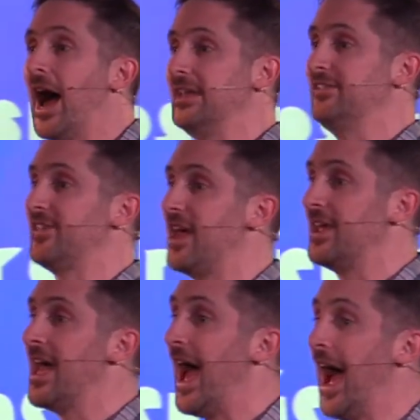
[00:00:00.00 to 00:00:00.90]
and he
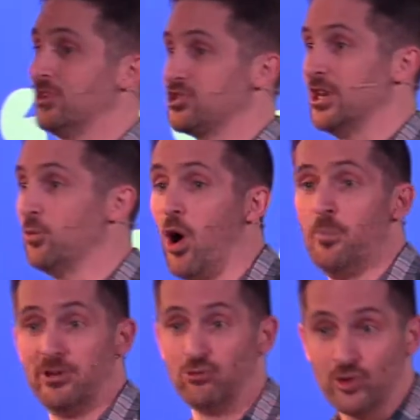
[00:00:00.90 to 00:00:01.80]
said, actually, what
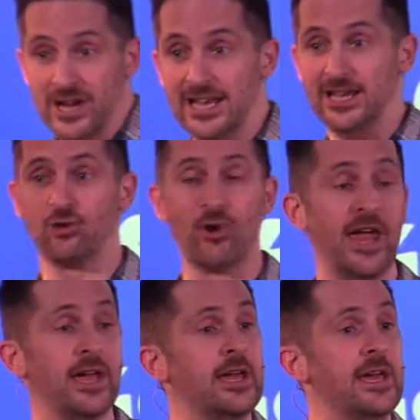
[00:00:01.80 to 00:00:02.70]
would be really
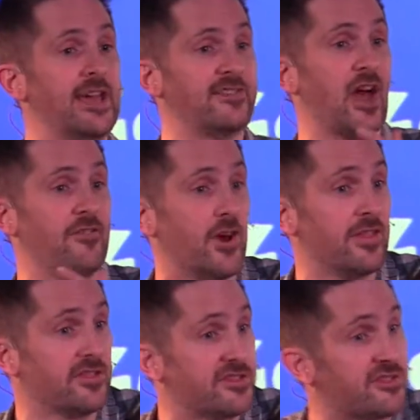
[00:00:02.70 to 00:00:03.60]
great is if at the